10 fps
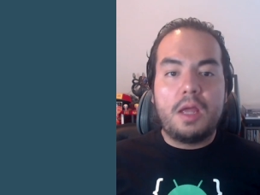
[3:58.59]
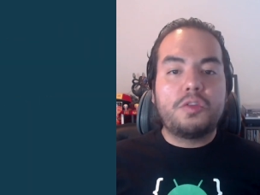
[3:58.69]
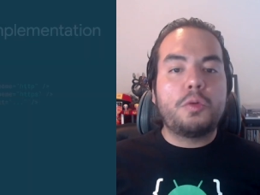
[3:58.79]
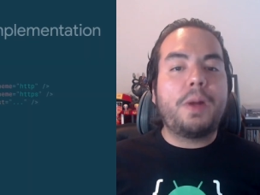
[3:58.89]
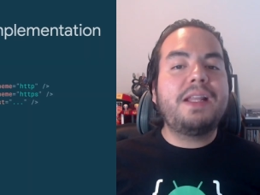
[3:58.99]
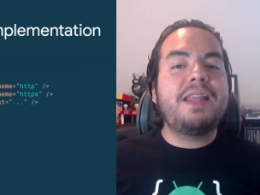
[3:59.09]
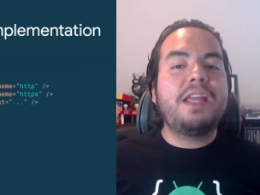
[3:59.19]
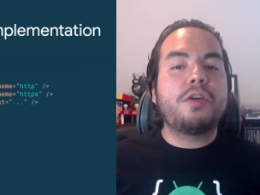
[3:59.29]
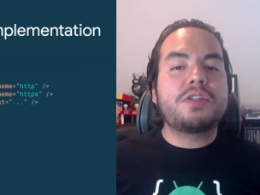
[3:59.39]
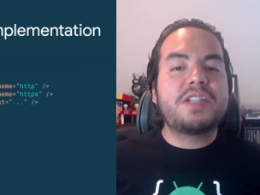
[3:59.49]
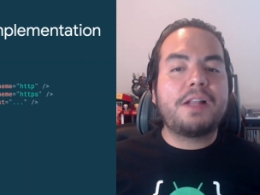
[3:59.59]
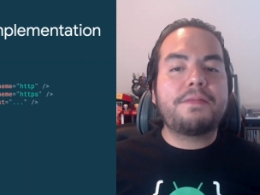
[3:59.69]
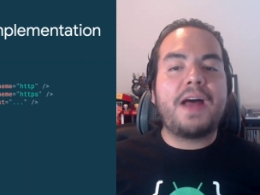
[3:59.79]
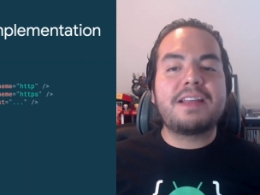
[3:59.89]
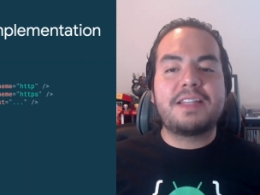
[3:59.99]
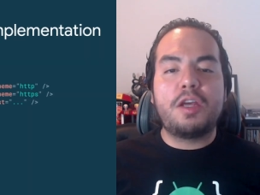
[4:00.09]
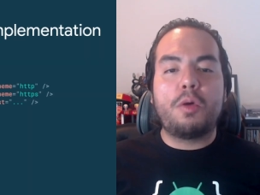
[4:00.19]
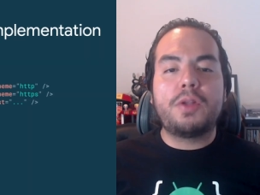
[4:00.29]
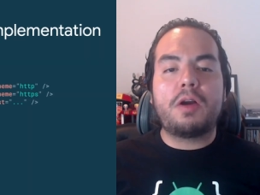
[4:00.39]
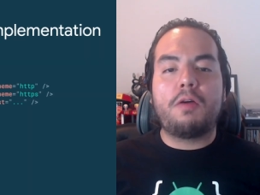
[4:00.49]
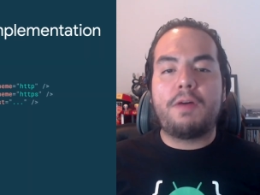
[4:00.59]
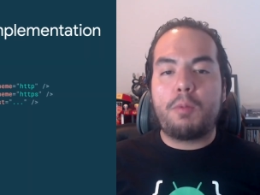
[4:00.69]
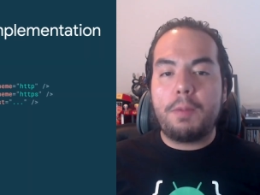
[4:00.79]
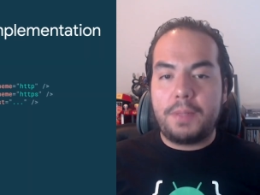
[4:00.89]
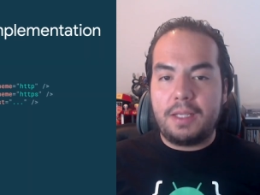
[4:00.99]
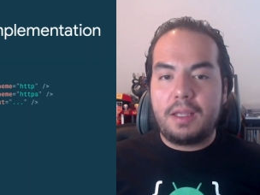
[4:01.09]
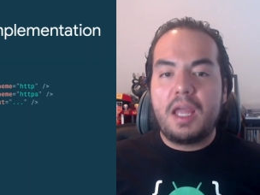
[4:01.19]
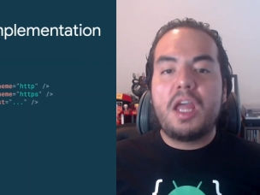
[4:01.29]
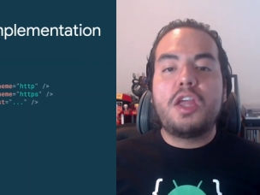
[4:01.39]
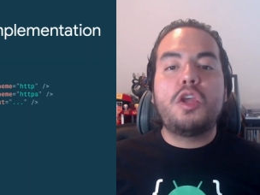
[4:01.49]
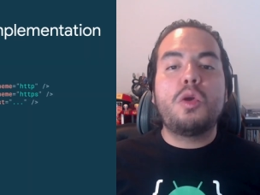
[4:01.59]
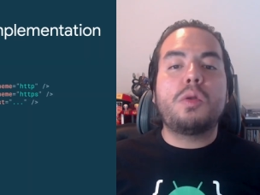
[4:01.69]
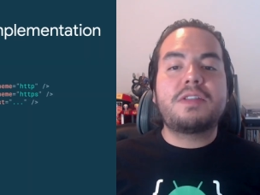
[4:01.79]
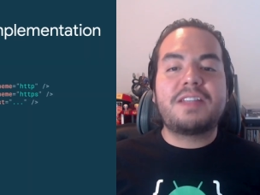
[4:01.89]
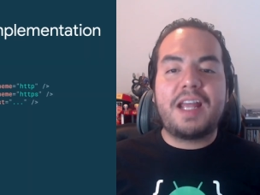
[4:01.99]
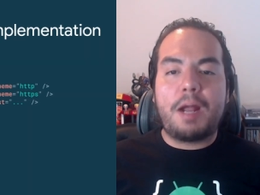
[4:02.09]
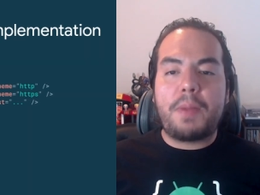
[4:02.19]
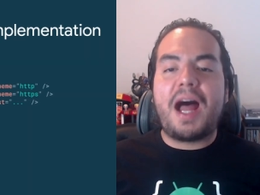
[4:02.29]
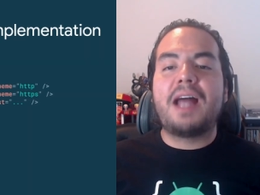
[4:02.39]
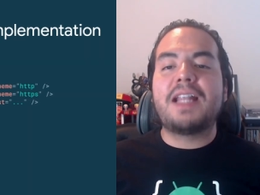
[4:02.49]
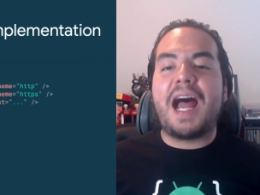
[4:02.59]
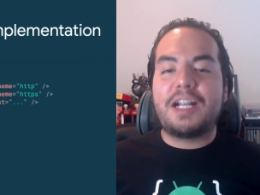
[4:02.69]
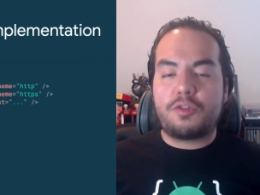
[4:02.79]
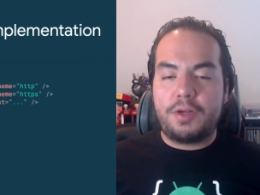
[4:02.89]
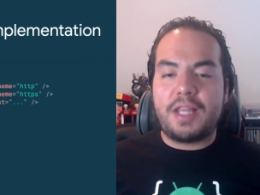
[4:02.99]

To validate yourself as the owner of a web link, you will set up an Android